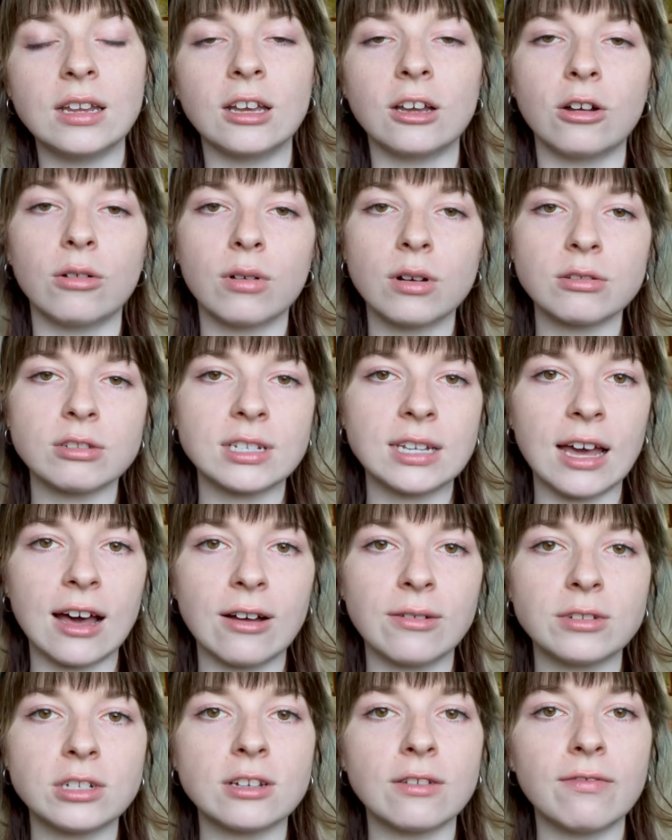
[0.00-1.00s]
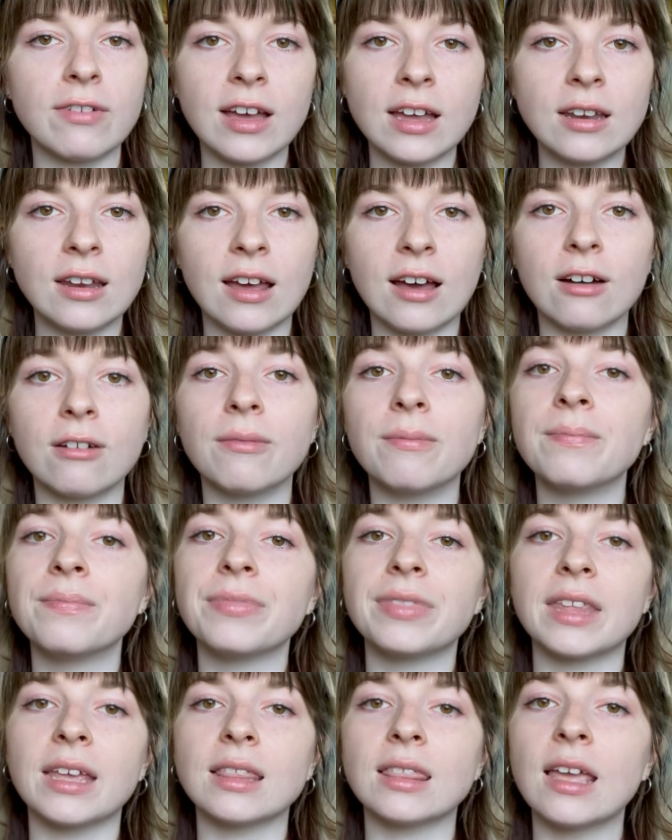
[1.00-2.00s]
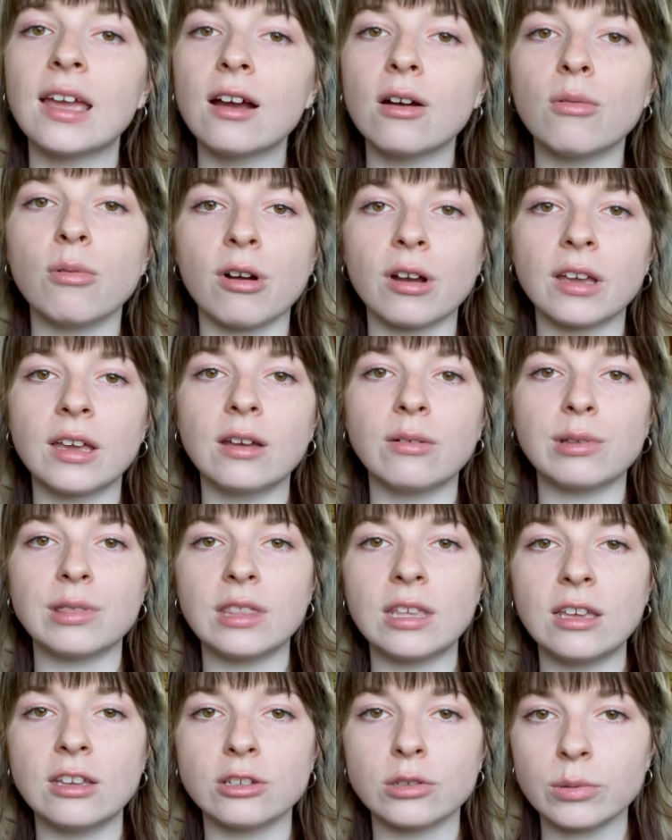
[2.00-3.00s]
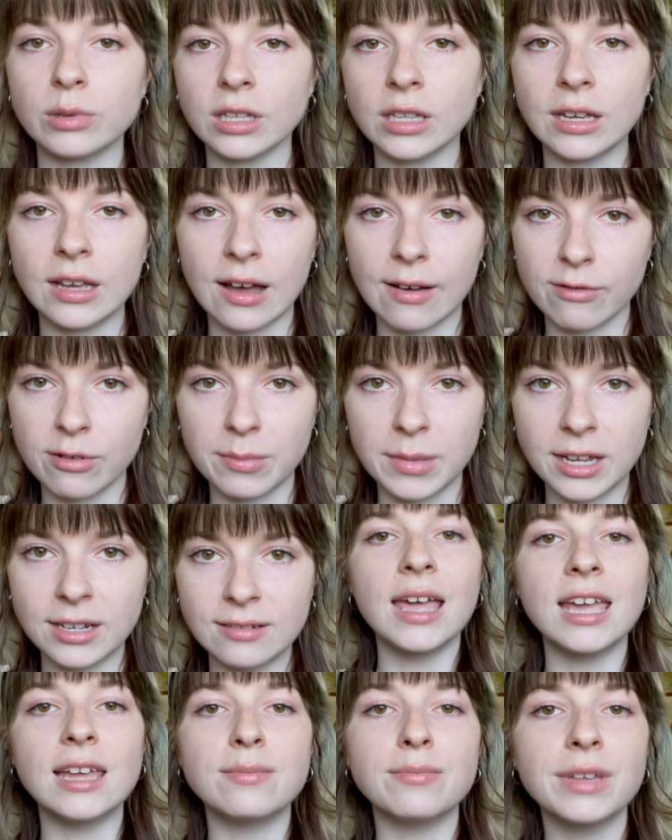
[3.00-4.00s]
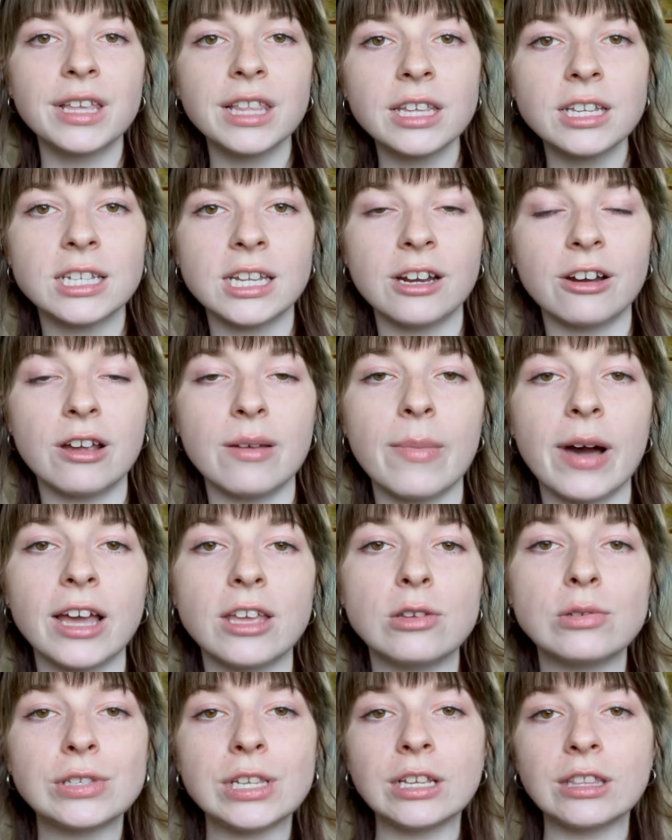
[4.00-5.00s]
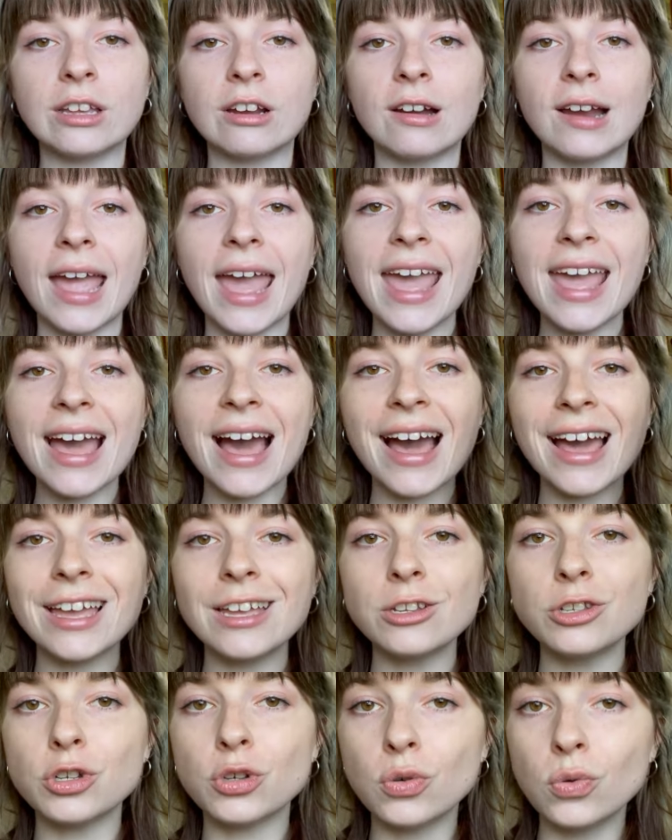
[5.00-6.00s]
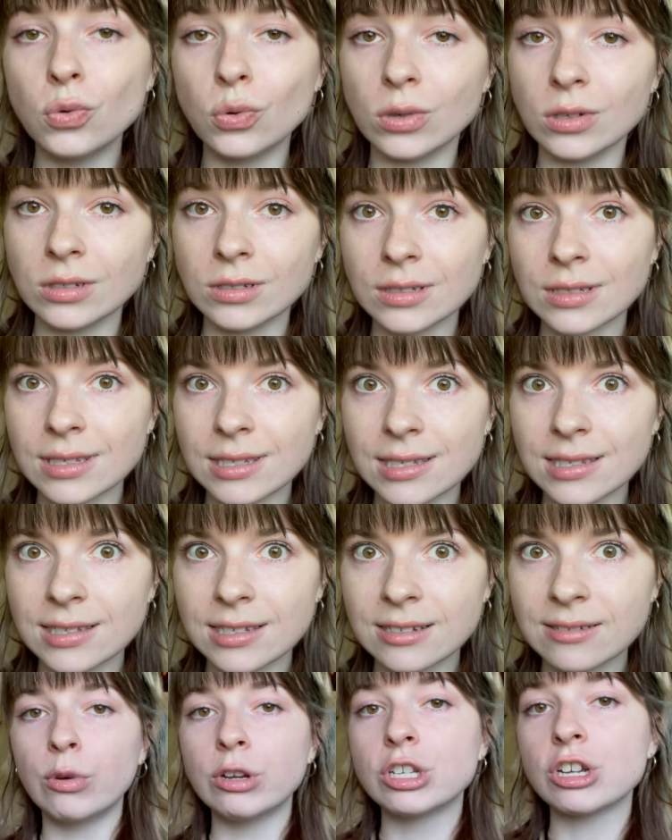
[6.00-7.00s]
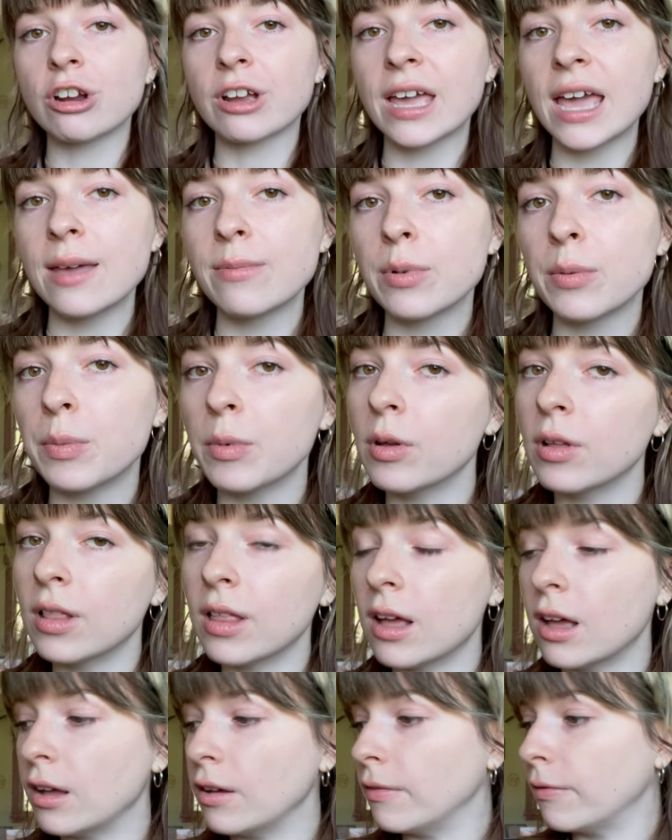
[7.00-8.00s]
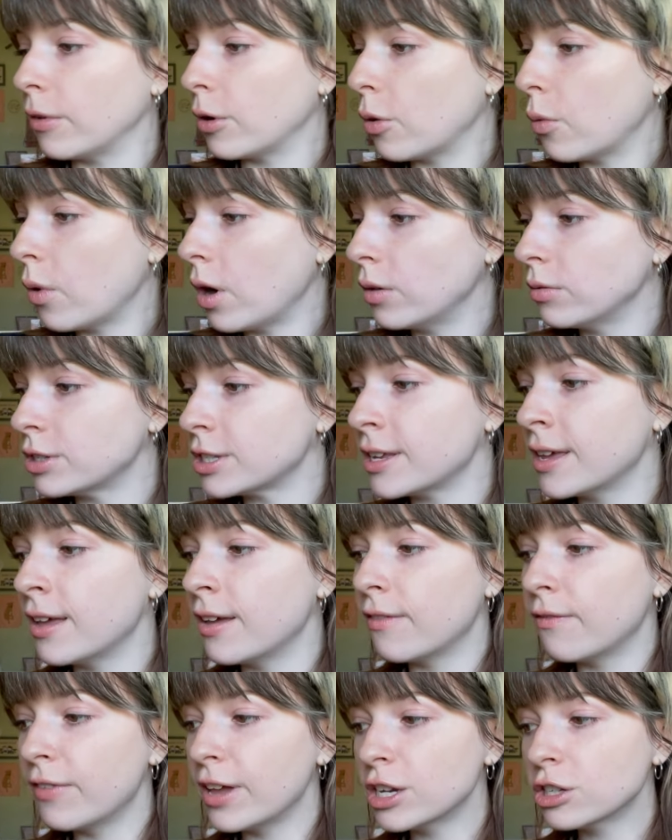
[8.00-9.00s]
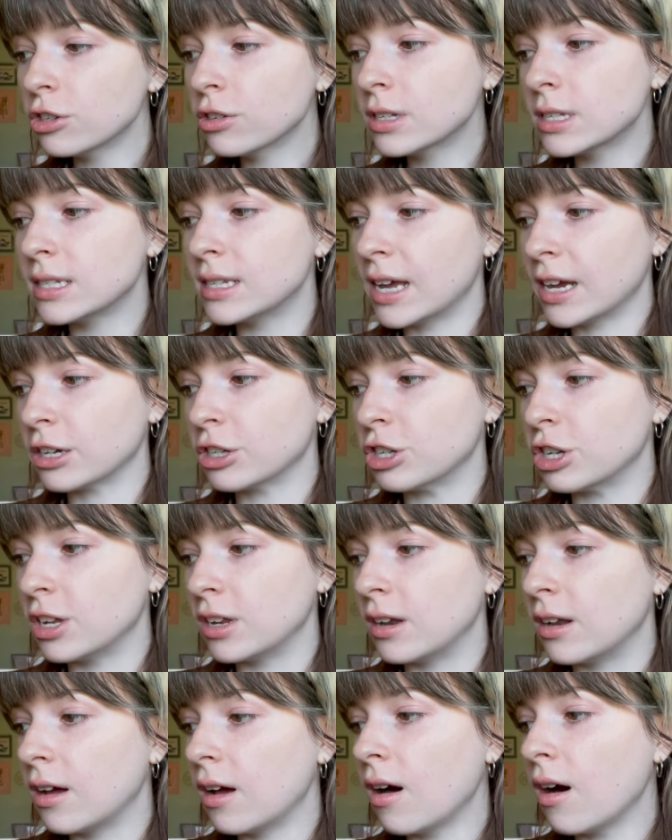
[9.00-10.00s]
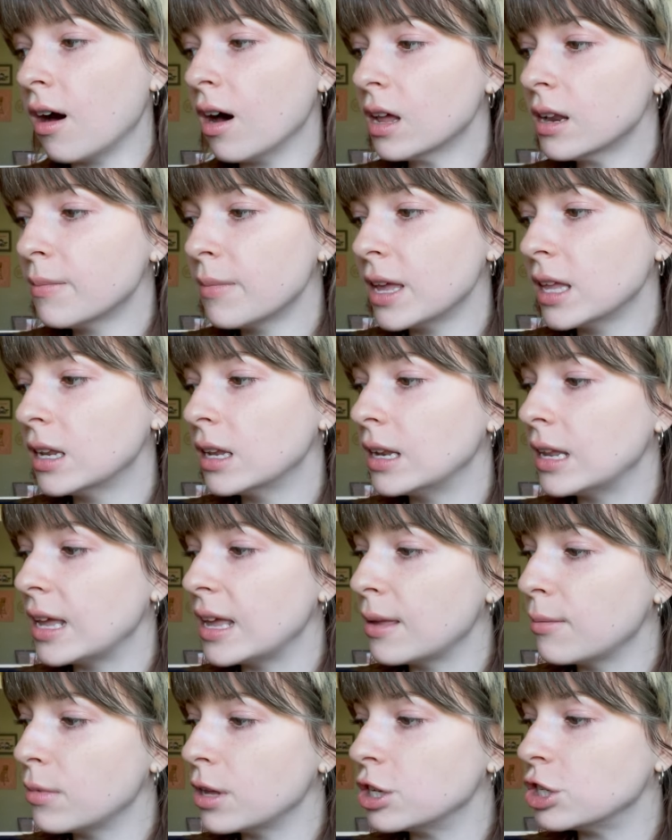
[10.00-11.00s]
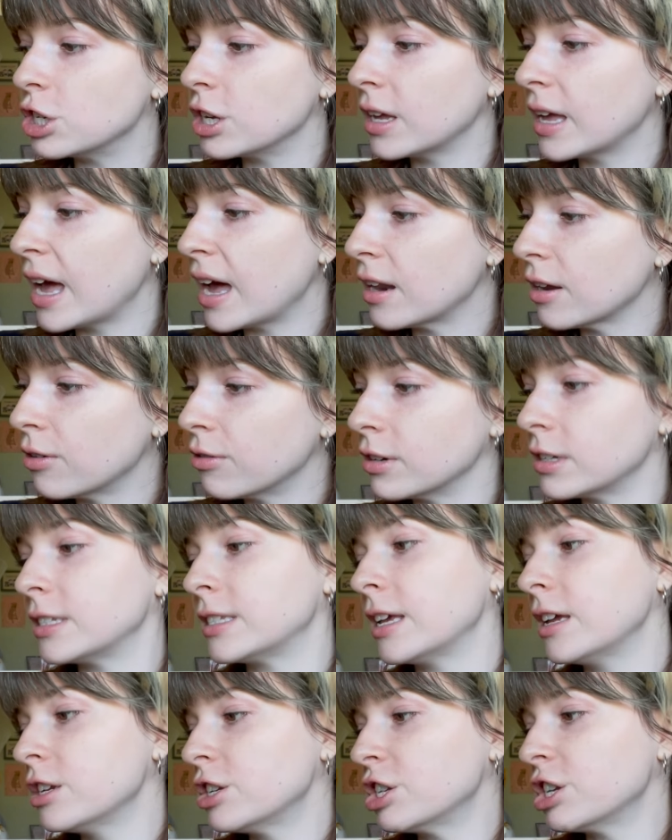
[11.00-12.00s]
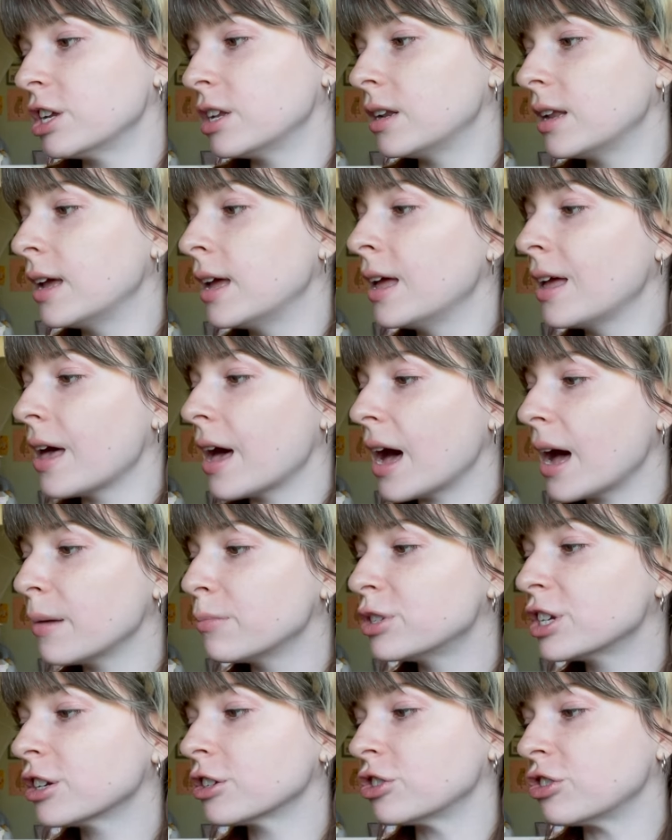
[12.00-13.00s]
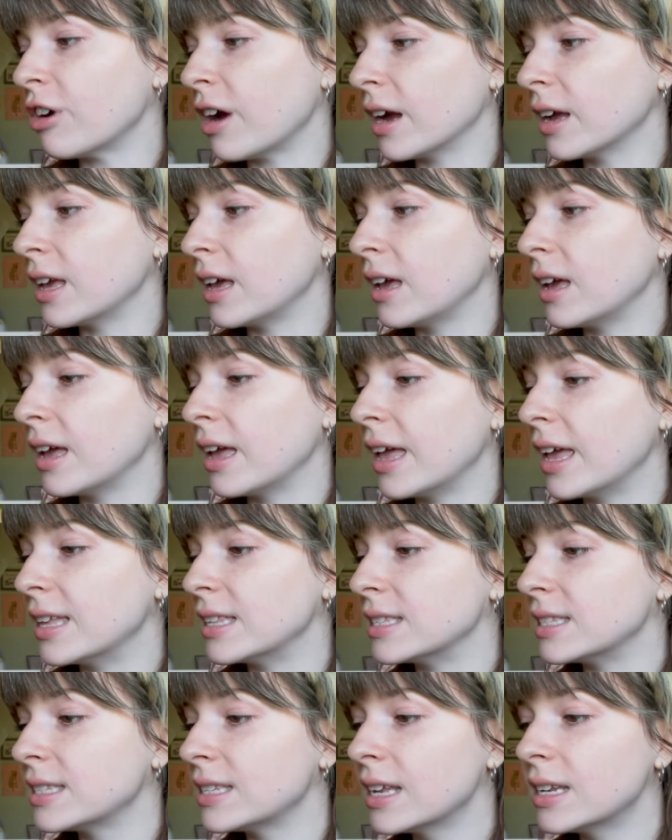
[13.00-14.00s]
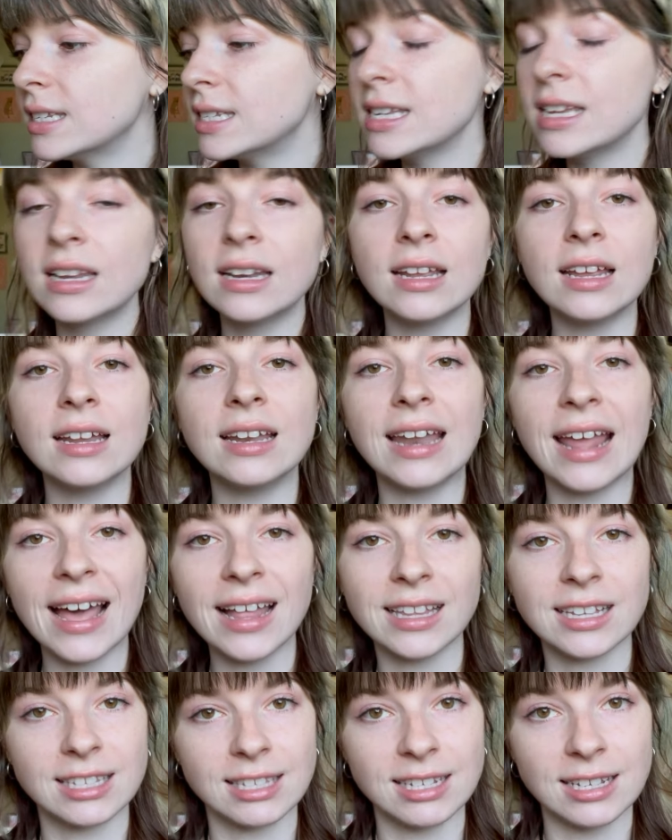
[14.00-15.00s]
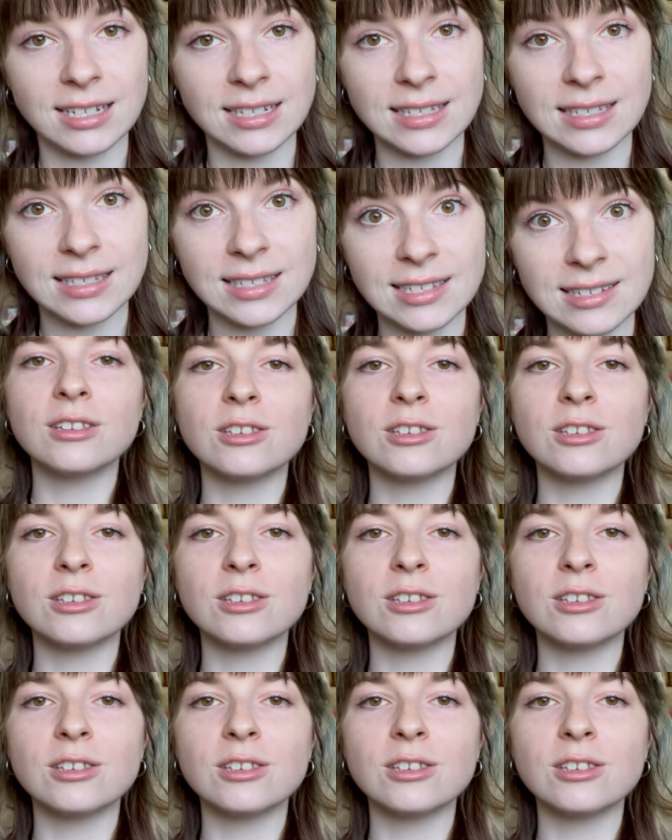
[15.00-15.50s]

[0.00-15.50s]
and grossed out to find out that they are working with the Israeli government and military by using their AI tools, which are capable of, quote, facial detection, automated image categorization, object tracking, and sentient analysis.